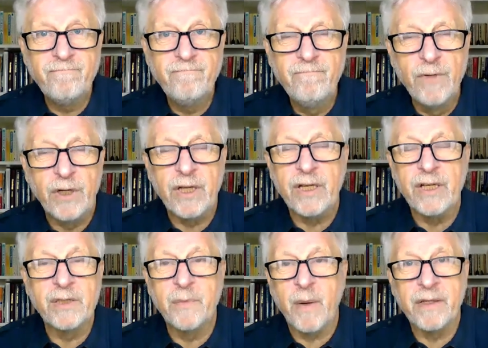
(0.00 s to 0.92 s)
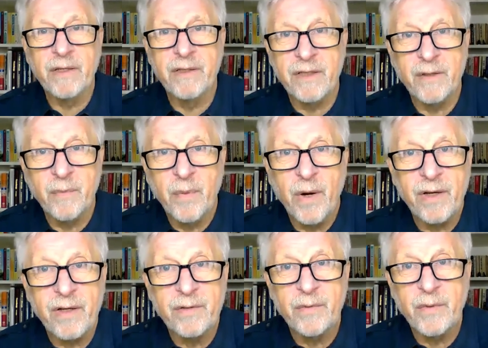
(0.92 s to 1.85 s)
you can expect that the
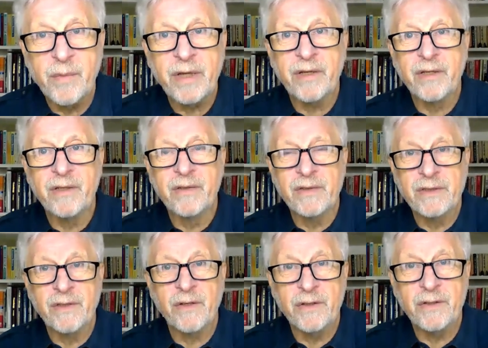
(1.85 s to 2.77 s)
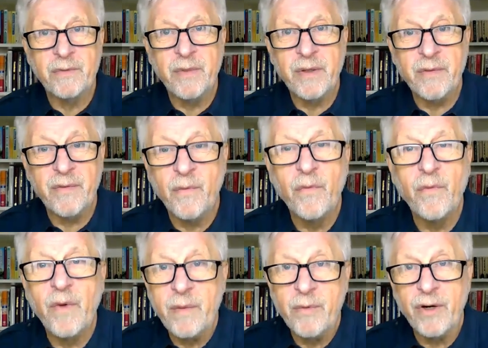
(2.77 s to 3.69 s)
product we make is going to be
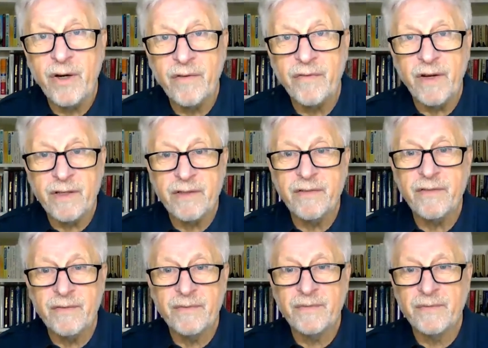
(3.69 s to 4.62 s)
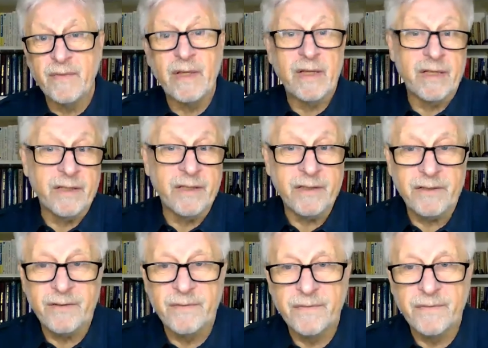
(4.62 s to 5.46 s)
way more effective, and it is.